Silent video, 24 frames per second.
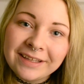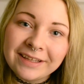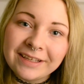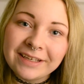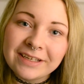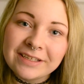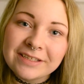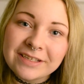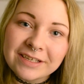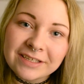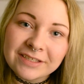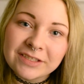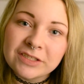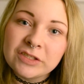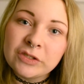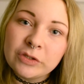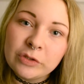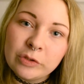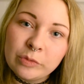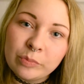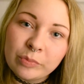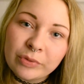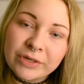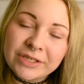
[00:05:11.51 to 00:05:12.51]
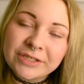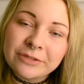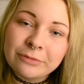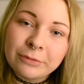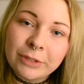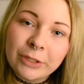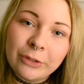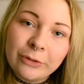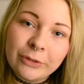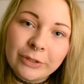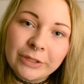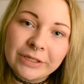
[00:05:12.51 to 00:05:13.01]
than it does to press
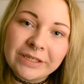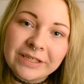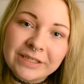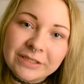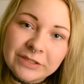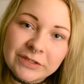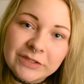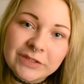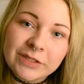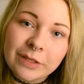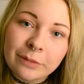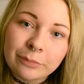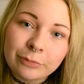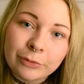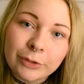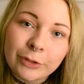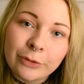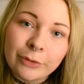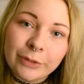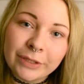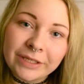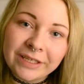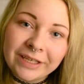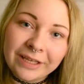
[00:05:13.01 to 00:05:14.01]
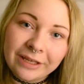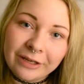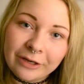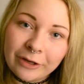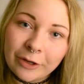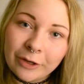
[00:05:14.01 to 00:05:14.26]
record and stop recording and